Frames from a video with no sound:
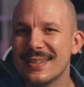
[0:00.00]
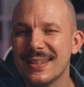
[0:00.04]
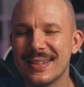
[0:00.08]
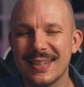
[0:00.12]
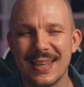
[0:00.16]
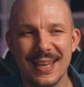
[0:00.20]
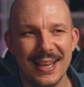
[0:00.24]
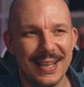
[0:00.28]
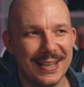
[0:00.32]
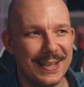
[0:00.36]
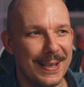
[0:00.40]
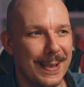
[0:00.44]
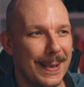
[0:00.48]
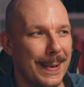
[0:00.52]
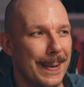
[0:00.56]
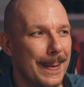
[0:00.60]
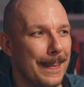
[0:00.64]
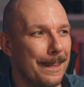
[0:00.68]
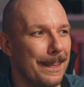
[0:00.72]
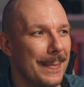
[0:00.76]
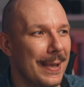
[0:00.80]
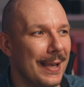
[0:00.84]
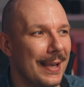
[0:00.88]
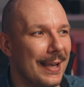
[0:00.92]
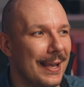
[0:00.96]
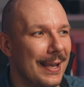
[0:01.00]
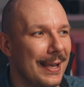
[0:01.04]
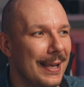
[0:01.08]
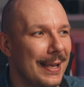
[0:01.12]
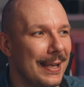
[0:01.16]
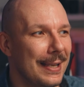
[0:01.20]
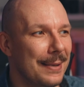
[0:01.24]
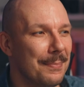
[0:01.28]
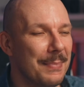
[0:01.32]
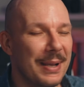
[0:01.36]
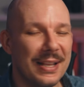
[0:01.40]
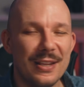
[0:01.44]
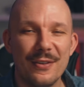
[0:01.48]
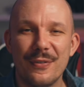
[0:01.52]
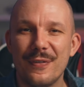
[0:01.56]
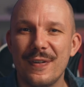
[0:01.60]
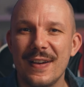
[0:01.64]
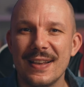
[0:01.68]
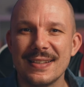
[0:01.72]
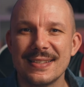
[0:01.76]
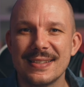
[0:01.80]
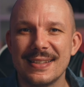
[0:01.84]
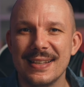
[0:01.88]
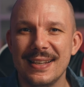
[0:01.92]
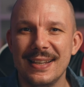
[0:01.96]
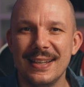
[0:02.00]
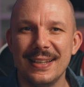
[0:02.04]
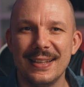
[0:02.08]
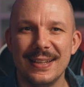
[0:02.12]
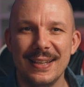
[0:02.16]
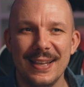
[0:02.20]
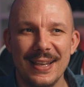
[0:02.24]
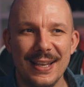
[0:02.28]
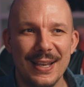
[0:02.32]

it can manifest in